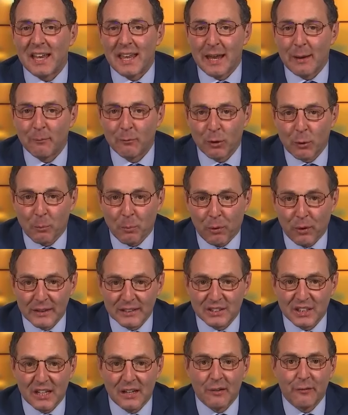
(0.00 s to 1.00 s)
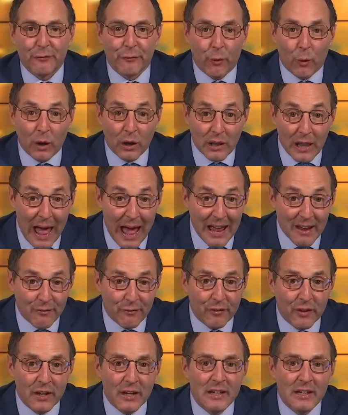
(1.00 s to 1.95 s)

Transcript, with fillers: him to prison for life.